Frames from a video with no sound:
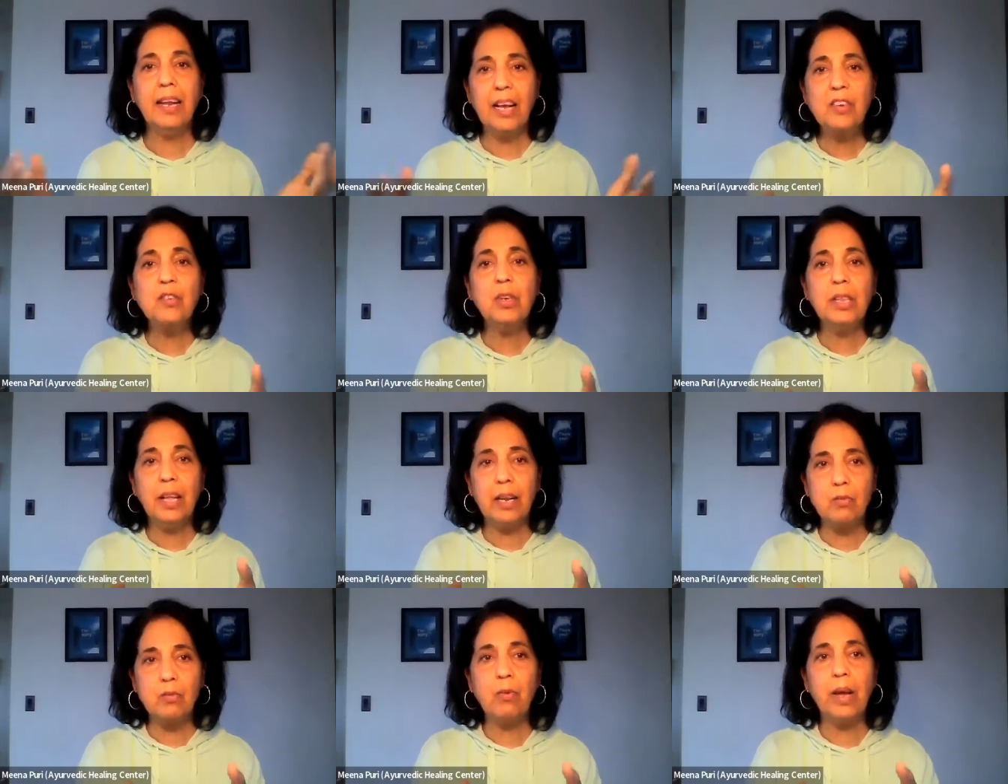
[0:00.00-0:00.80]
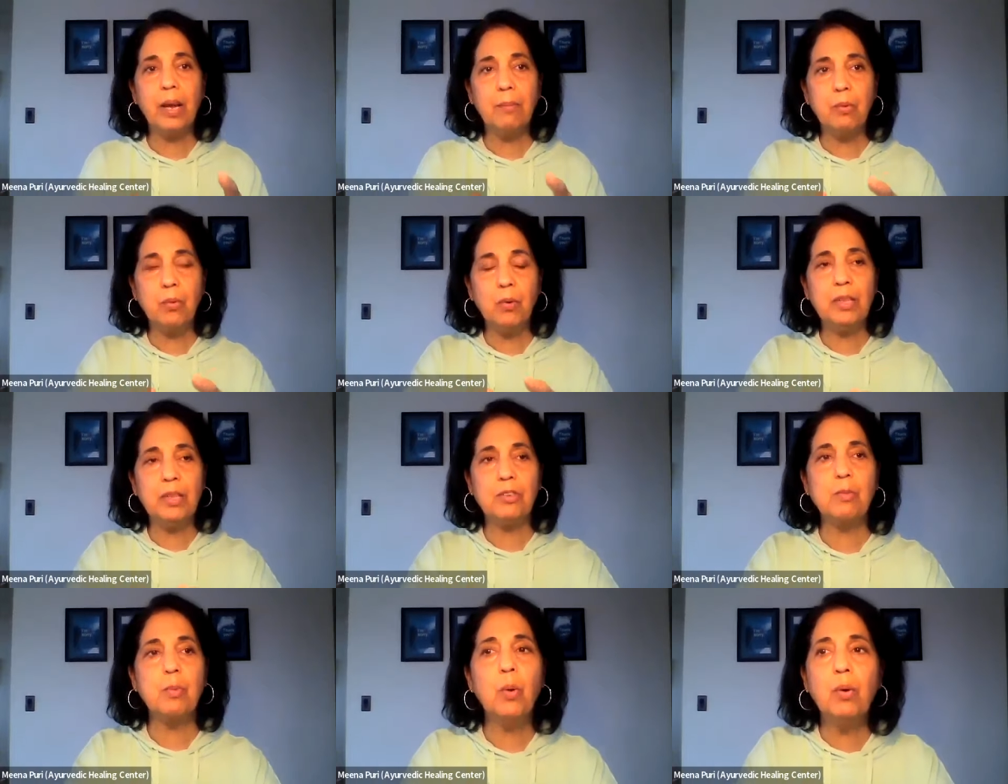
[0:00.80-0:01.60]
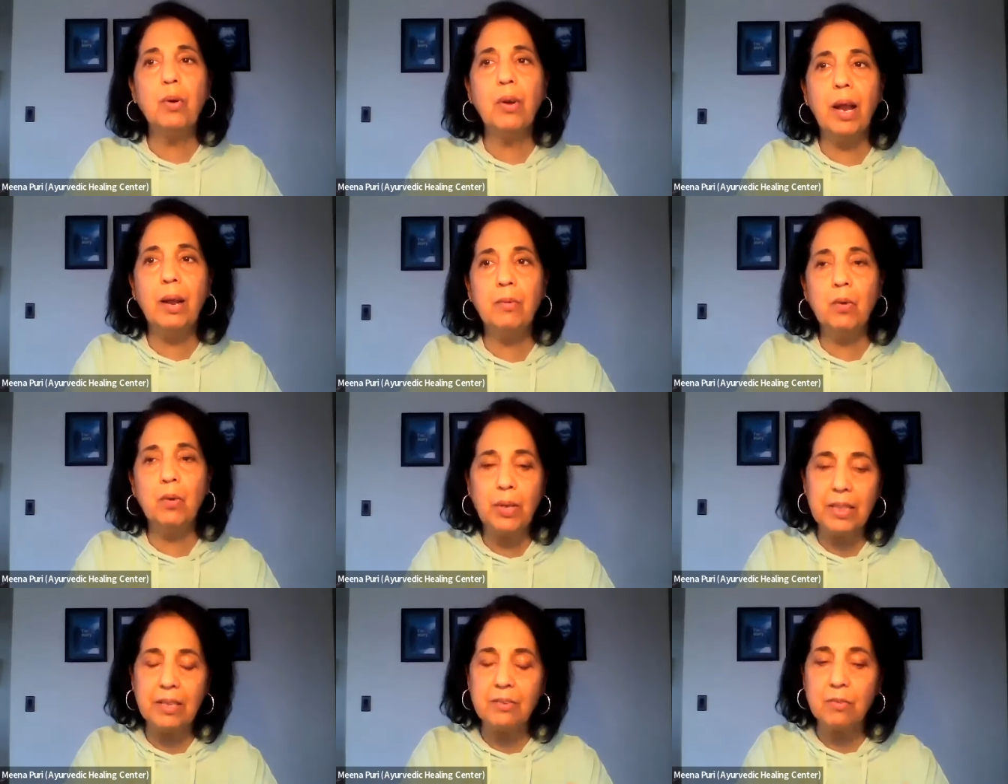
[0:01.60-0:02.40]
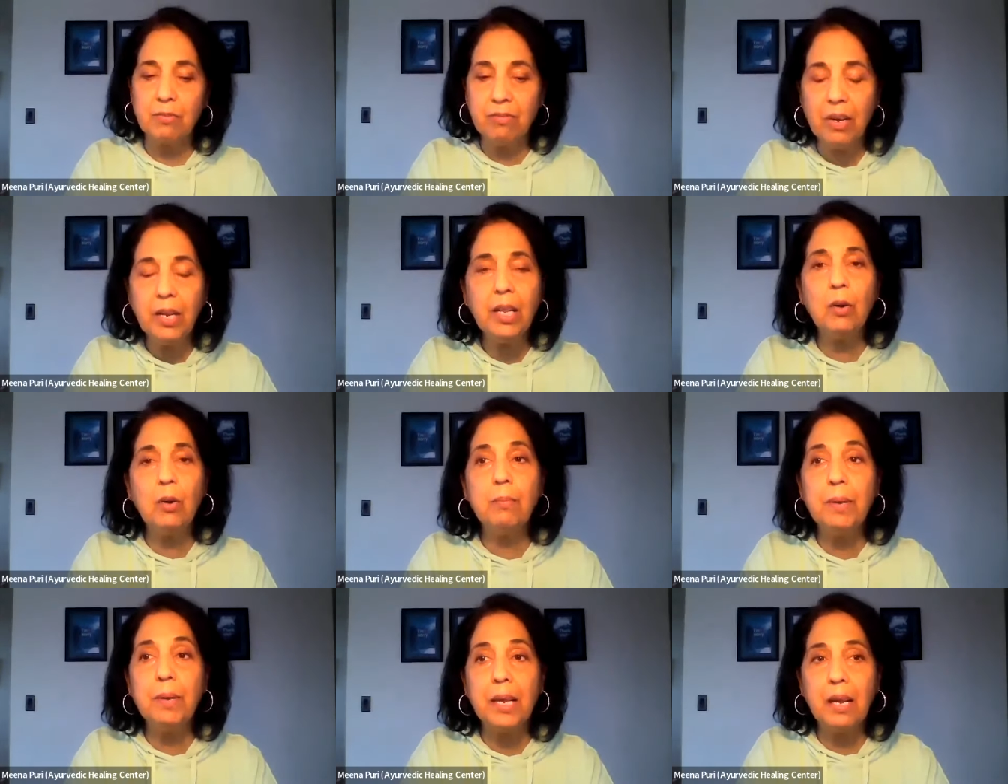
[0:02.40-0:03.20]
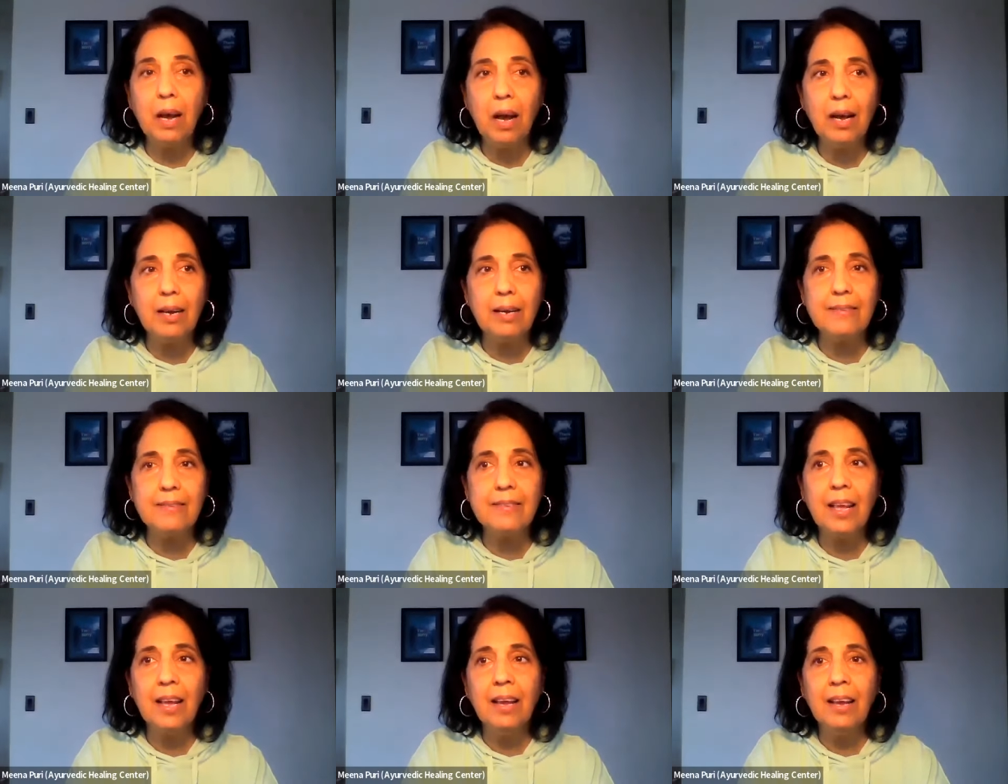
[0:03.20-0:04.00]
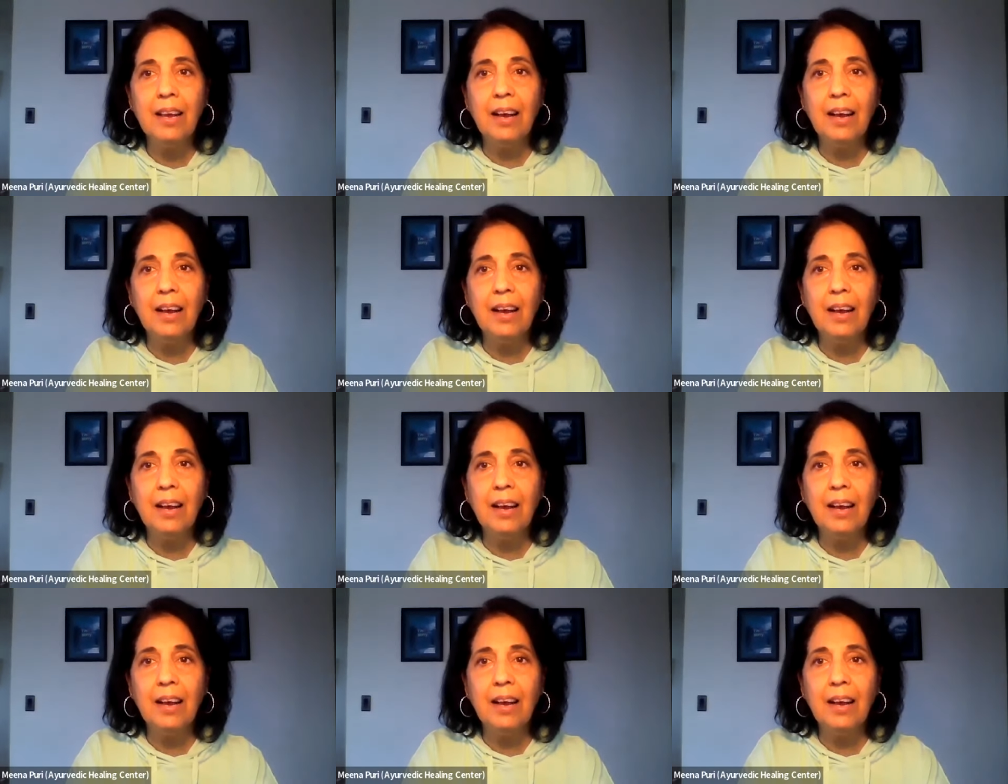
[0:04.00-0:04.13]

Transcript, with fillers: And actually, that's why I'm doing this program, I'm doing this video because